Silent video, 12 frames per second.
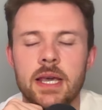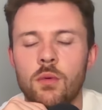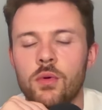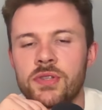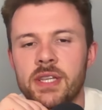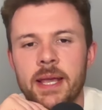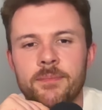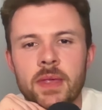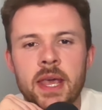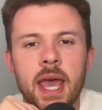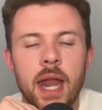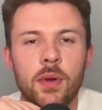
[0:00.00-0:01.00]
We'll see.
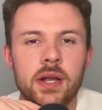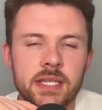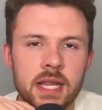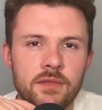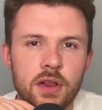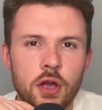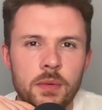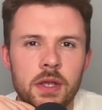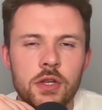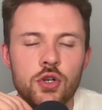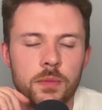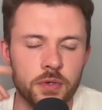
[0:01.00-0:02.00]
Anyway, guys, then if you
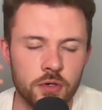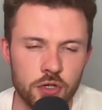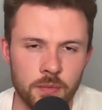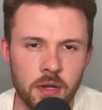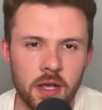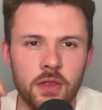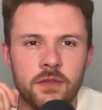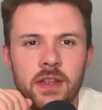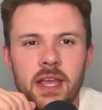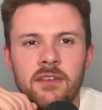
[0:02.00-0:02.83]
didn't, drop a like on the video.